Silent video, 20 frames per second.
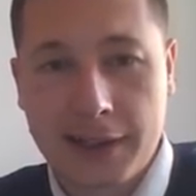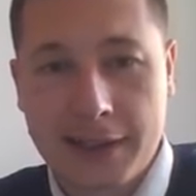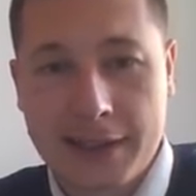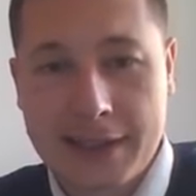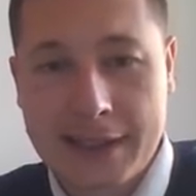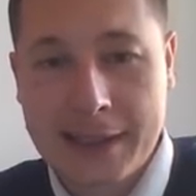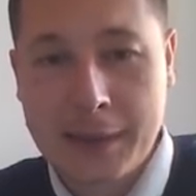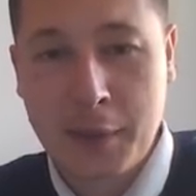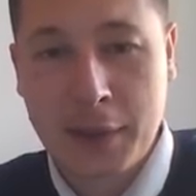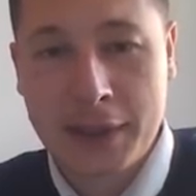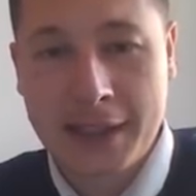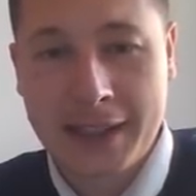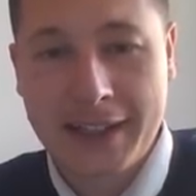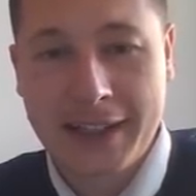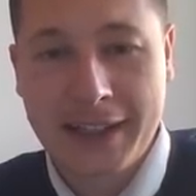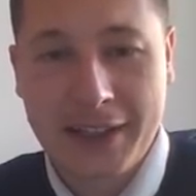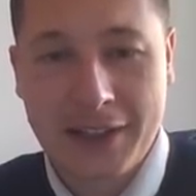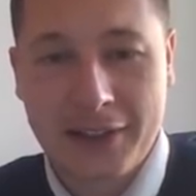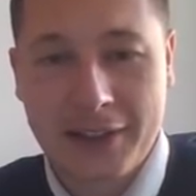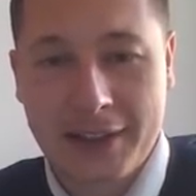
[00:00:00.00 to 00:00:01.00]
symmetry
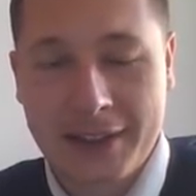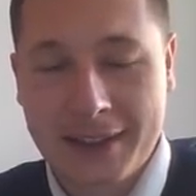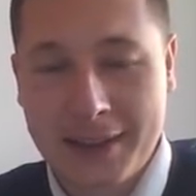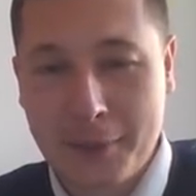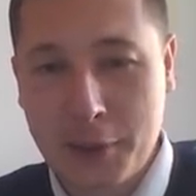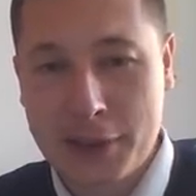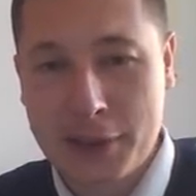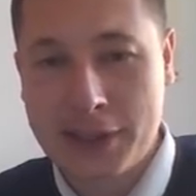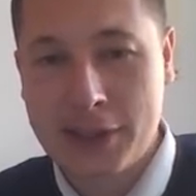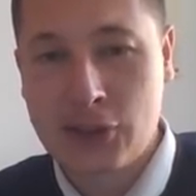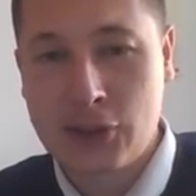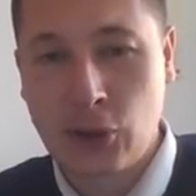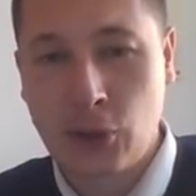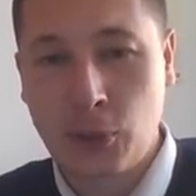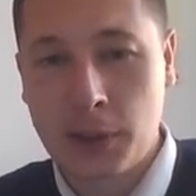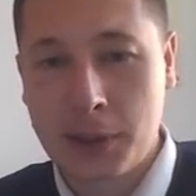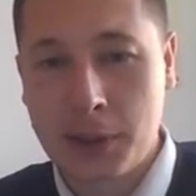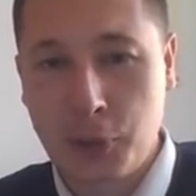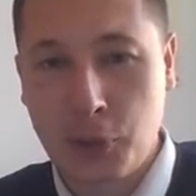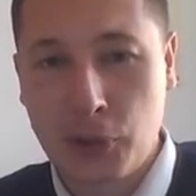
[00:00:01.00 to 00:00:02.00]
here in the position
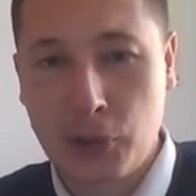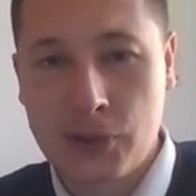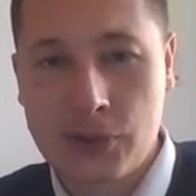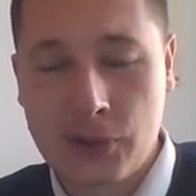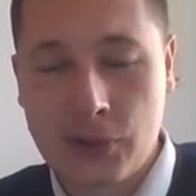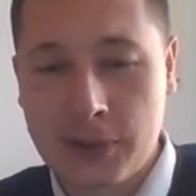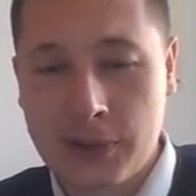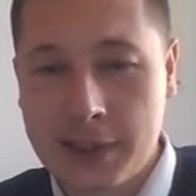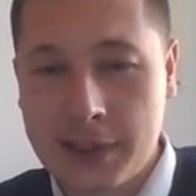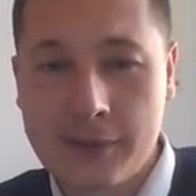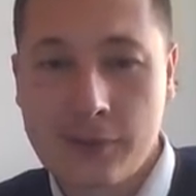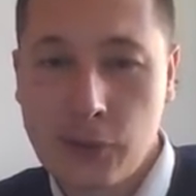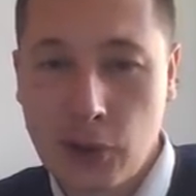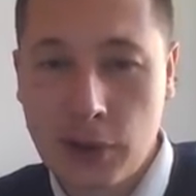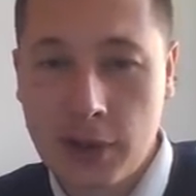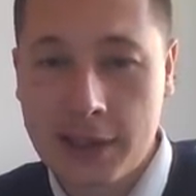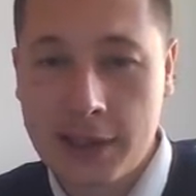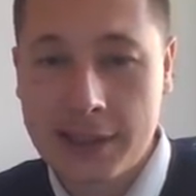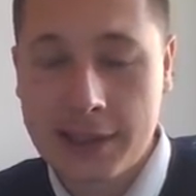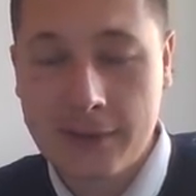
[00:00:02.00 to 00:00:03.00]
with the pawns on
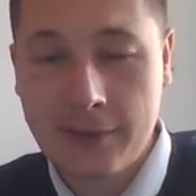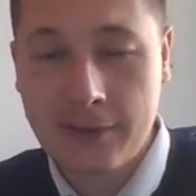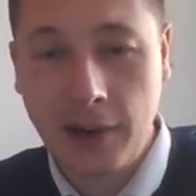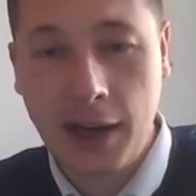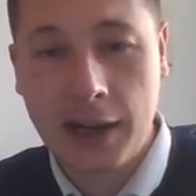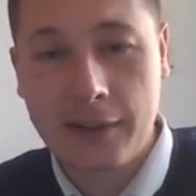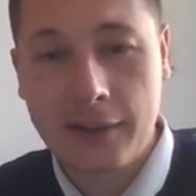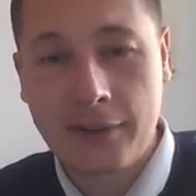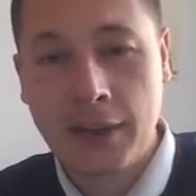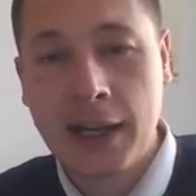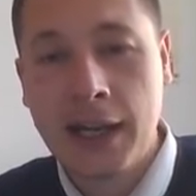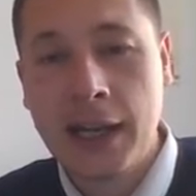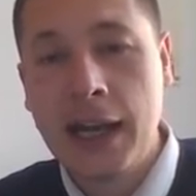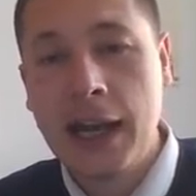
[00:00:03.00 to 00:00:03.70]
d4 and d5,